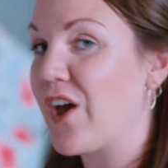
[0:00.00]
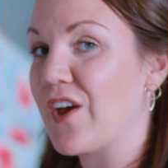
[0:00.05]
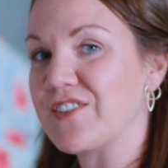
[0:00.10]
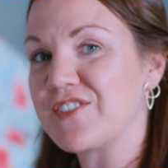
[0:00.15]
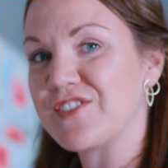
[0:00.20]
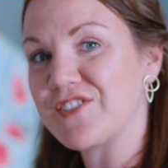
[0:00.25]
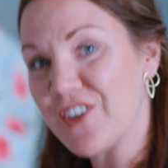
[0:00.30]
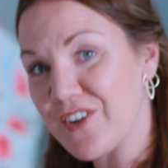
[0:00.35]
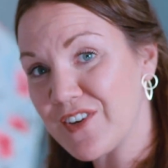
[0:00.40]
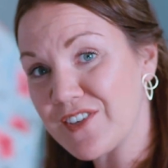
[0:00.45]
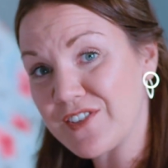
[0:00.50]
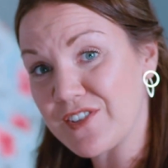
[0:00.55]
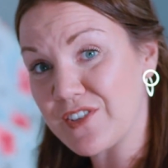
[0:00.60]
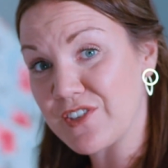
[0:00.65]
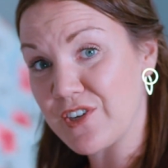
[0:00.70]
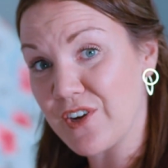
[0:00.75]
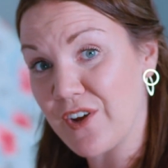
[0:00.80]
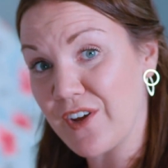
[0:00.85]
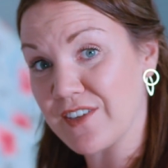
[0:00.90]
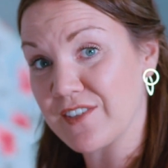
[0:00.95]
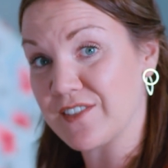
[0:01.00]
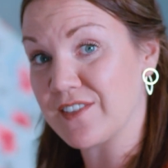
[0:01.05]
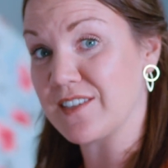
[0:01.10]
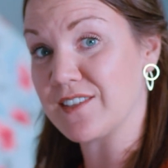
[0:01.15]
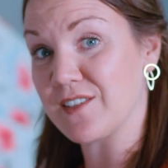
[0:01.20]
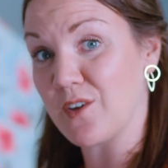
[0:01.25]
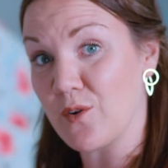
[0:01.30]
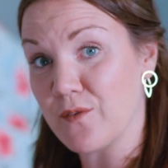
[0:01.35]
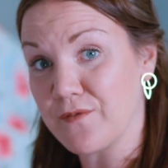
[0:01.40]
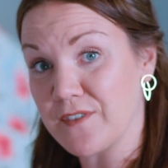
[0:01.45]
As soon as the sugar has
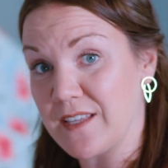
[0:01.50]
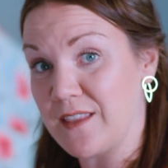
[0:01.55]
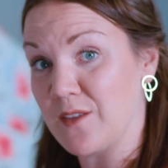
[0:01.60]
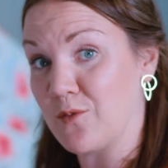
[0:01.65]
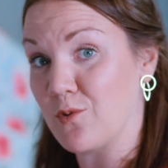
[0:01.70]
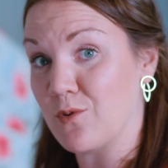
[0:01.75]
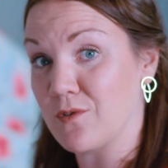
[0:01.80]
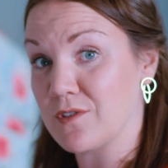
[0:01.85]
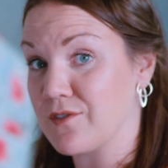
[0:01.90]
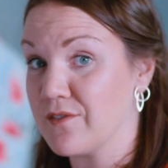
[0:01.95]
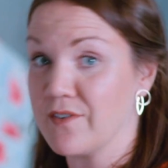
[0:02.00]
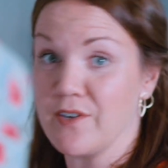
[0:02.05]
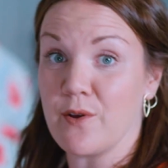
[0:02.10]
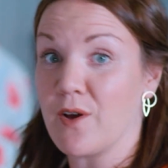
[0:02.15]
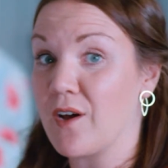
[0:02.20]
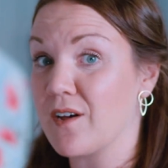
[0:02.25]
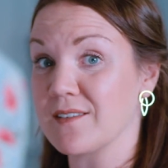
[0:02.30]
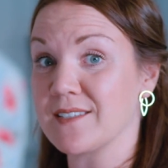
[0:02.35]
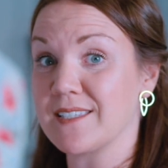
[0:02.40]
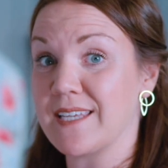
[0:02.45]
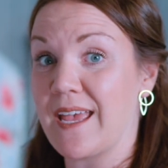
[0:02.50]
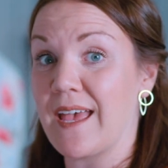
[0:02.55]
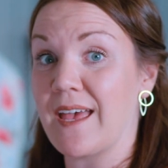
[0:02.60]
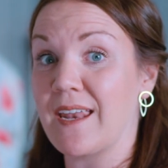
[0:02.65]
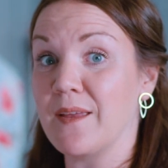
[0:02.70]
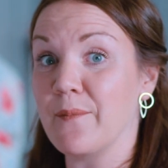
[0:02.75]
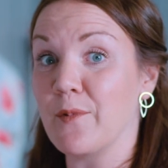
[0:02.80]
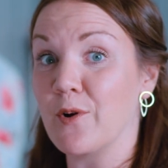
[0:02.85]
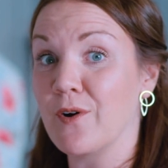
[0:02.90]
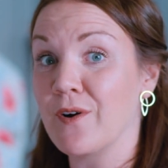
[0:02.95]
dissolved in the water and you can't see it
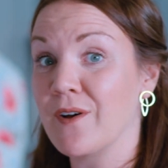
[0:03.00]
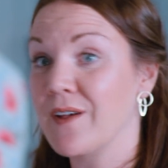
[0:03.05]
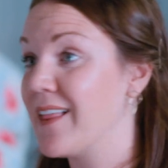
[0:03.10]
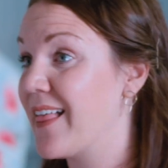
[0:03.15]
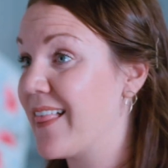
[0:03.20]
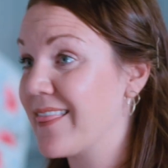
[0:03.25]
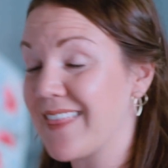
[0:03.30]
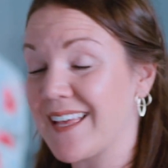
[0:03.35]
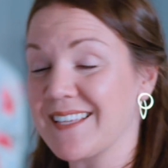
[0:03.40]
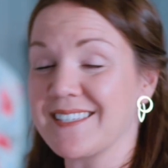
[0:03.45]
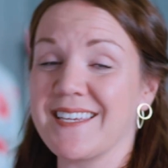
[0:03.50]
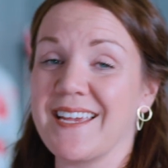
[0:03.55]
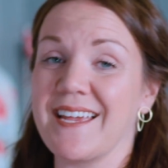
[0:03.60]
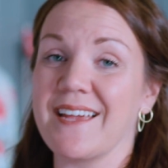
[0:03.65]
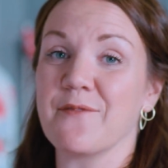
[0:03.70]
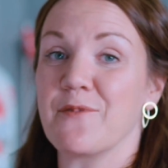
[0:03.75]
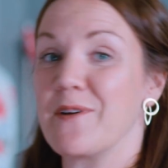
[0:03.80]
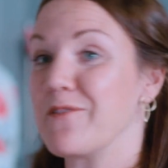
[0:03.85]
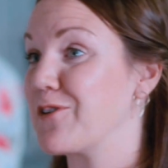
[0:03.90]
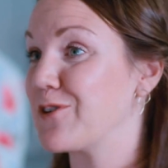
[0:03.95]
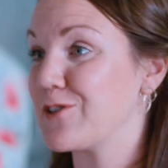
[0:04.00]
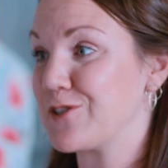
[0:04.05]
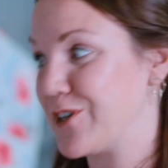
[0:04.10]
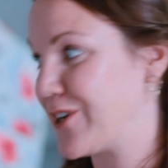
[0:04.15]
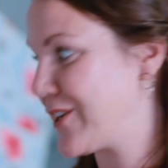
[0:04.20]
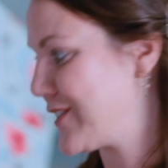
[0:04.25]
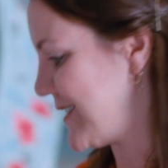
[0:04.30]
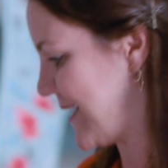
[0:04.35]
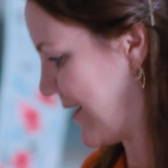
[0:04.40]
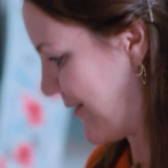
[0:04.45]
anymore, that's it, we've got
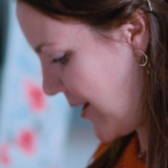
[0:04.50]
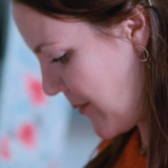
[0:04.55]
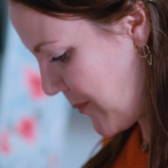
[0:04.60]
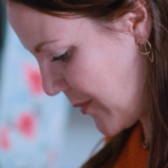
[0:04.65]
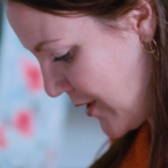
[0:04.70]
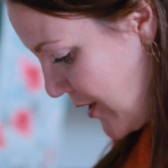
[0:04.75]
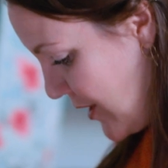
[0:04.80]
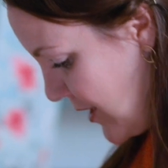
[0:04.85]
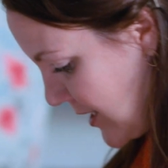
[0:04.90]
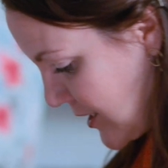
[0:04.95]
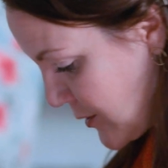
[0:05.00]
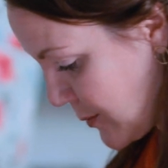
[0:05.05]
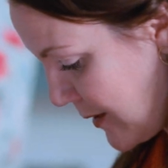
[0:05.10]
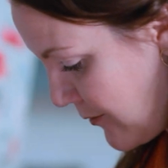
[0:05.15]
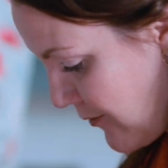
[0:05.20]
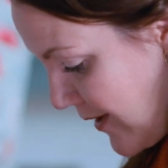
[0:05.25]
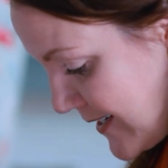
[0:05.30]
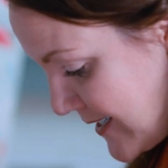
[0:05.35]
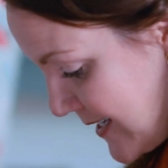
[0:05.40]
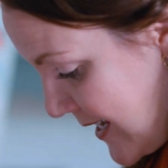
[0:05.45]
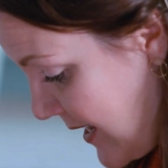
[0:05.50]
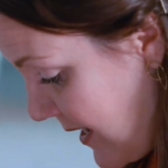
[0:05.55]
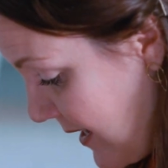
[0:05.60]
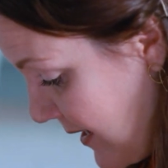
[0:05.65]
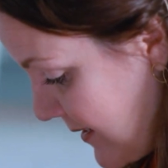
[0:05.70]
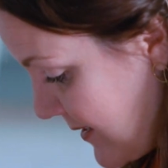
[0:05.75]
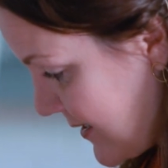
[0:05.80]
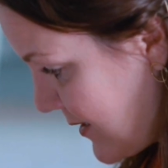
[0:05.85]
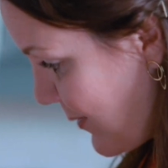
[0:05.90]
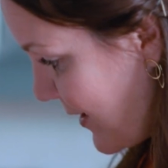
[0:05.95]
sugar syrup. So we're ready,
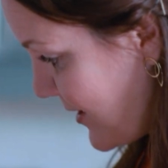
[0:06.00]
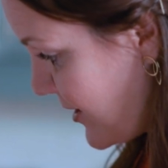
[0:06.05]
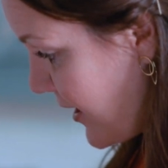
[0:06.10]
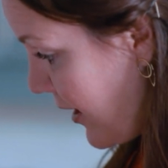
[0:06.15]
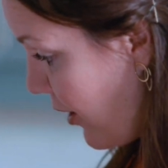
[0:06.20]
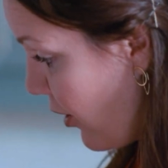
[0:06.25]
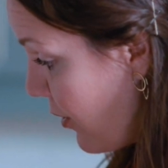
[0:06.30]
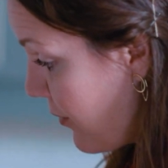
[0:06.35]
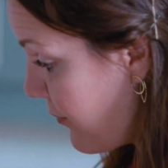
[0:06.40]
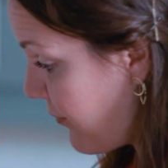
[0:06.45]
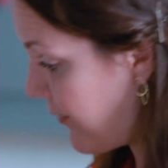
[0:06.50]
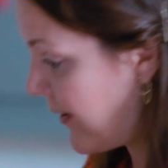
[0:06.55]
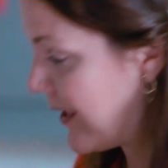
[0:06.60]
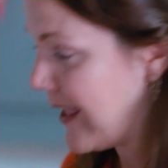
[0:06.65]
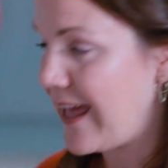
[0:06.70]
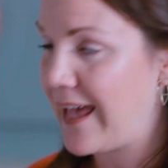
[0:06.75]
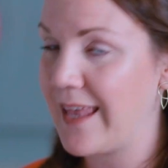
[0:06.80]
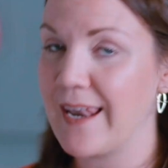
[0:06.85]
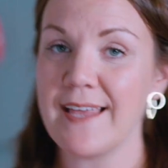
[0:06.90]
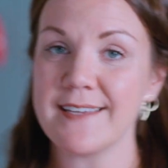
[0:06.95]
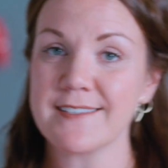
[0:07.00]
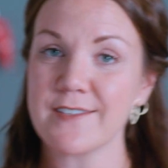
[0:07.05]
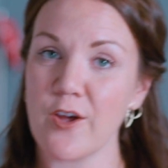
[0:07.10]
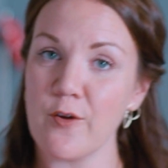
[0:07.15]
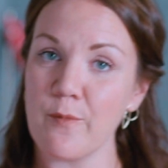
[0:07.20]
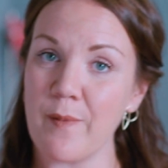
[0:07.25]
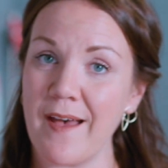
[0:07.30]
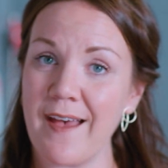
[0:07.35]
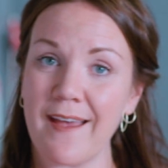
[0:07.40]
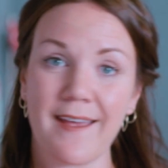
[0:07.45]
switch it off, and let's
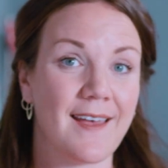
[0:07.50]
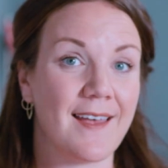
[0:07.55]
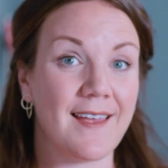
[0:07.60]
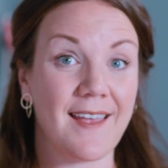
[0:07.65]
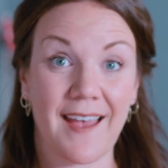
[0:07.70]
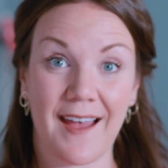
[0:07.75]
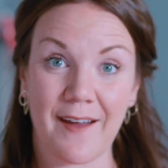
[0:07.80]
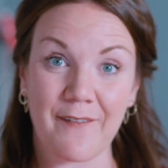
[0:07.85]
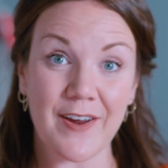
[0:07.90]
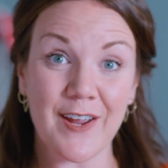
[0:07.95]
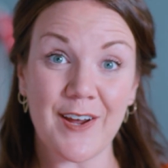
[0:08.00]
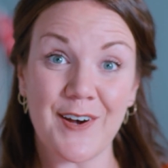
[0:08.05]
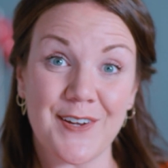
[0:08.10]
go back and carry